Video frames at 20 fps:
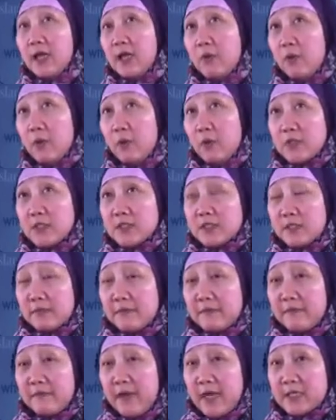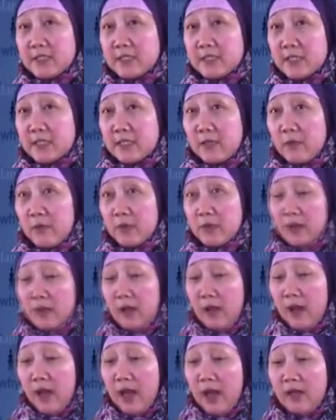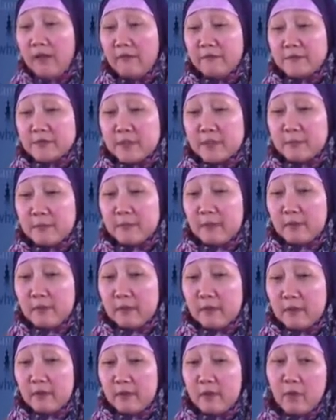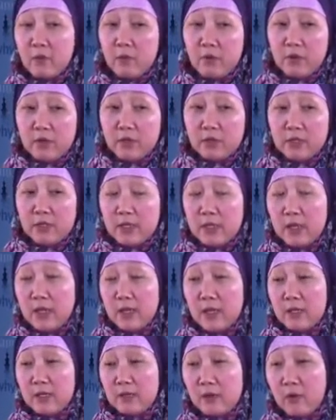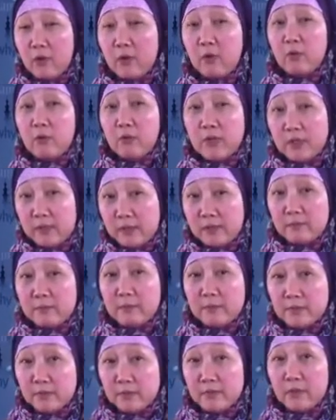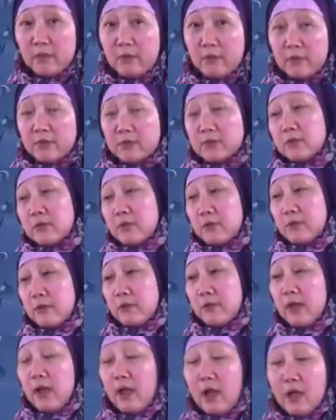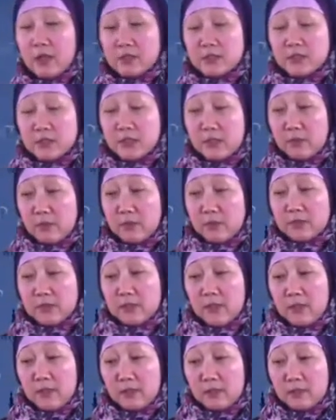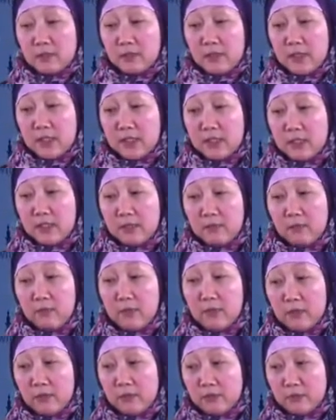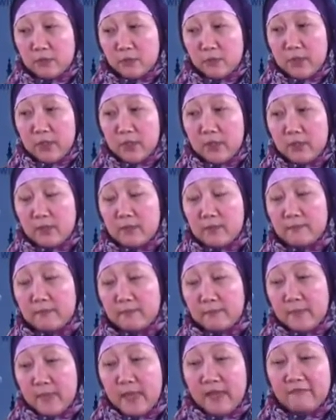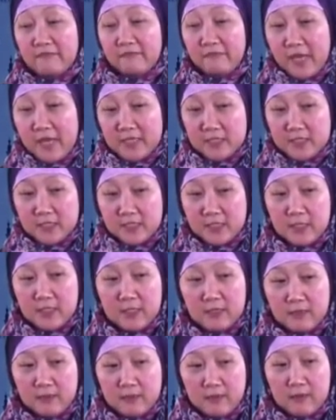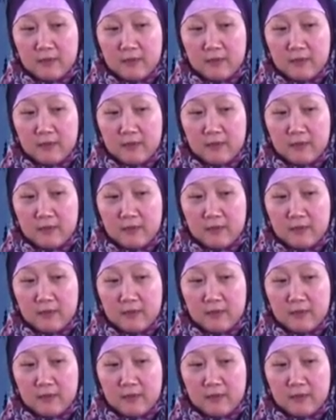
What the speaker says: and then when I was fasting, it was like I have some co-worker that I go with, with your lunch, and it was, girly, what are you doing? I'm fasting.